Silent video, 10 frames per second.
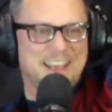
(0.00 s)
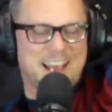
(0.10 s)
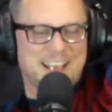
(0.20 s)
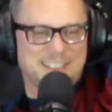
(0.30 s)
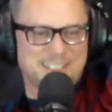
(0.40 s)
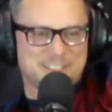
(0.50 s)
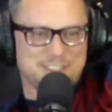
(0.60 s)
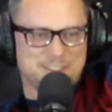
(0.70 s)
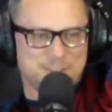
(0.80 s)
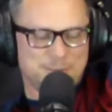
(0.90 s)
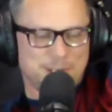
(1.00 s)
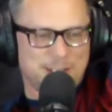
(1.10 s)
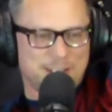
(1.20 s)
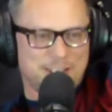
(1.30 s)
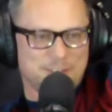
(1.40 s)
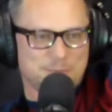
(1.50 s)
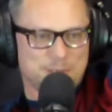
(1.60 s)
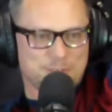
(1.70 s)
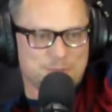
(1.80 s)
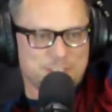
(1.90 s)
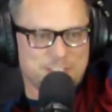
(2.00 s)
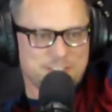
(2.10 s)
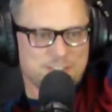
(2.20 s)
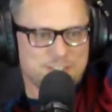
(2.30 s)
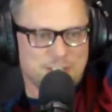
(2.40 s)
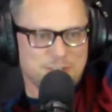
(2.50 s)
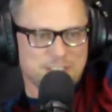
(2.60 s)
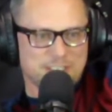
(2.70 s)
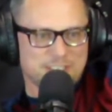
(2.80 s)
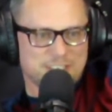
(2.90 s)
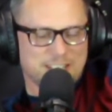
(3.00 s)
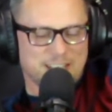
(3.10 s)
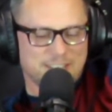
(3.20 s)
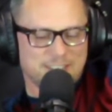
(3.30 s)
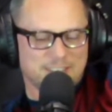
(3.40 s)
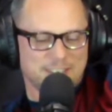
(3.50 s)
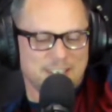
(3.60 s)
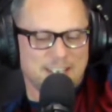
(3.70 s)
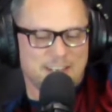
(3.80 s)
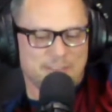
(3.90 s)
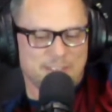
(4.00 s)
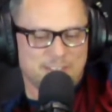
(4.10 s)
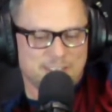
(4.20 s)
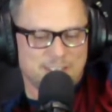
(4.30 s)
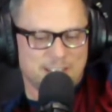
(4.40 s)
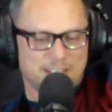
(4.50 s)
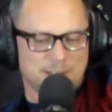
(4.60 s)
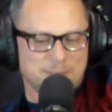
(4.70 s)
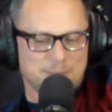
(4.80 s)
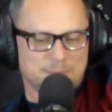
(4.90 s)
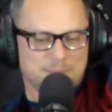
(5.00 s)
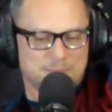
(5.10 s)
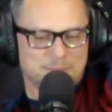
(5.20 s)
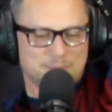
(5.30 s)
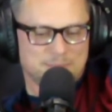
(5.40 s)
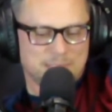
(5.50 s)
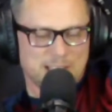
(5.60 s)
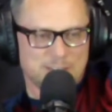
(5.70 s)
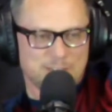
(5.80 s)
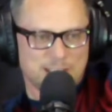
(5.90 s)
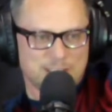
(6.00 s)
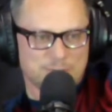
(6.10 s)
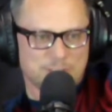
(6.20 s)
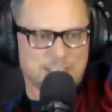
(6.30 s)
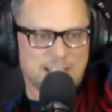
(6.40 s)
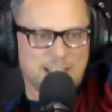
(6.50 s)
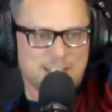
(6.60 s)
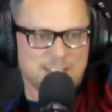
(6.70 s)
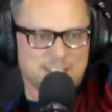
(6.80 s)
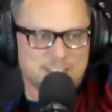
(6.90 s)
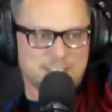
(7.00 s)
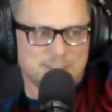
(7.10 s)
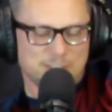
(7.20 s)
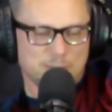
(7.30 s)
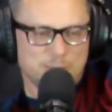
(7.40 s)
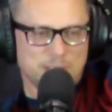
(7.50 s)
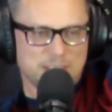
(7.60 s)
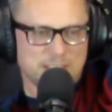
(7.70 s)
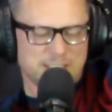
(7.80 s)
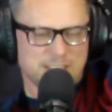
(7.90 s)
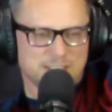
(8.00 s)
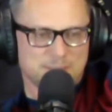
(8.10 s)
I listened to your most recent show the other day, Evan. You guys really laid into Steven a little bit, didn't you?